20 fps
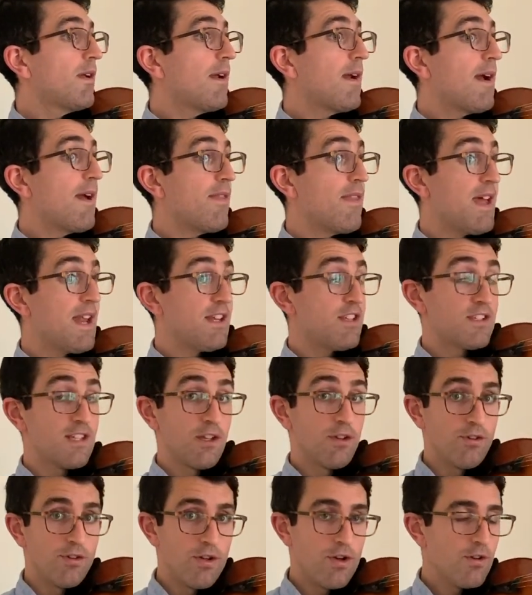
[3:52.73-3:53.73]
and then
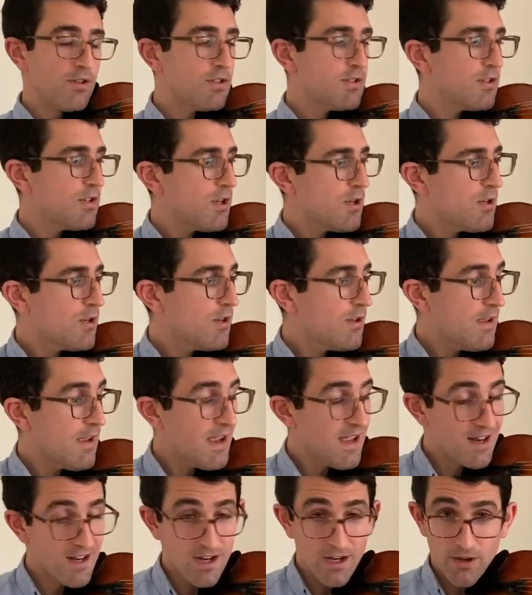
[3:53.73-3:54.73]
single notes,
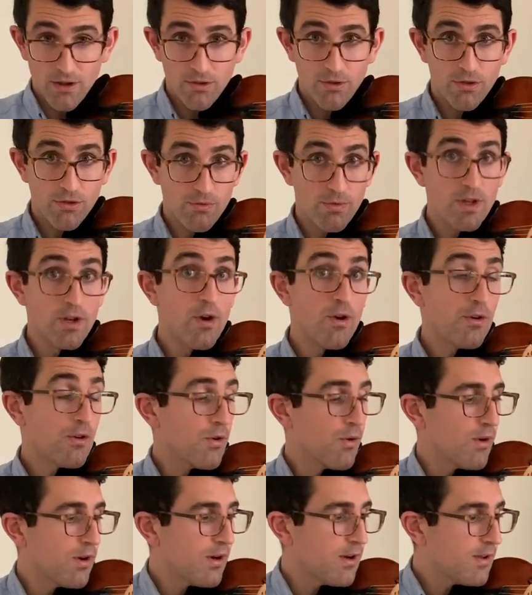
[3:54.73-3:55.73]
and another 3-note
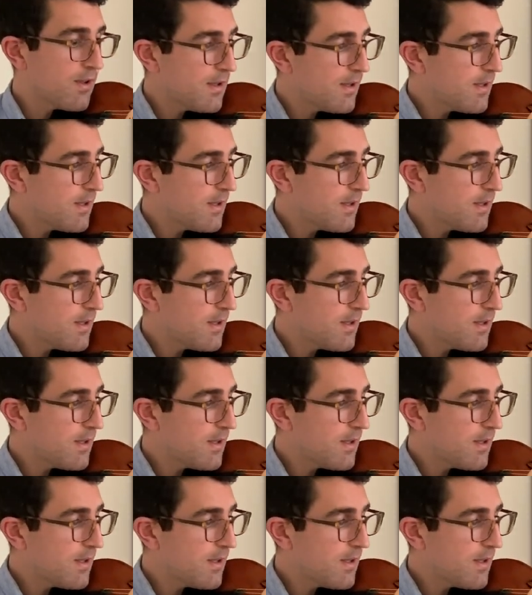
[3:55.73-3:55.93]
chord.